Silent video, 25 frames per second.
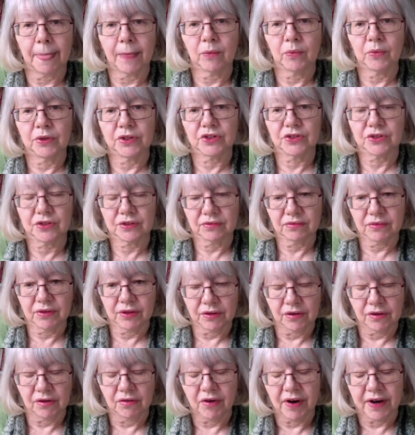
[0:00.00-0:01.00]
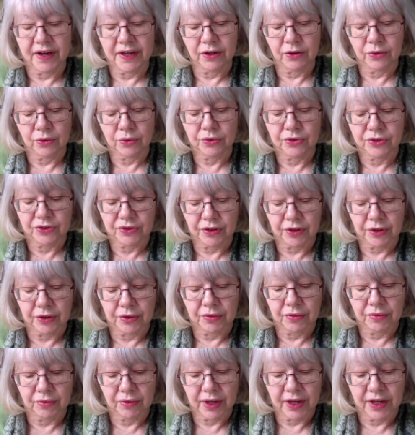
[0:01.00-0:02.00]
which Lorraine
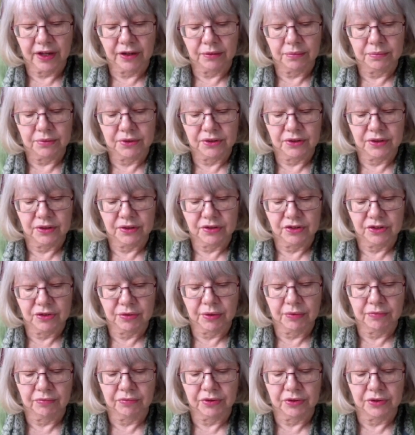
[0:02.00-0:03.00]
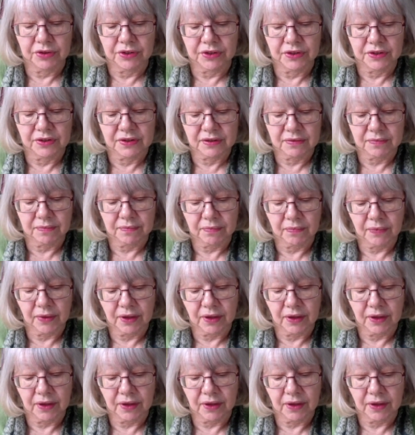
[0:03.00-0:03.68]
also helped to influence.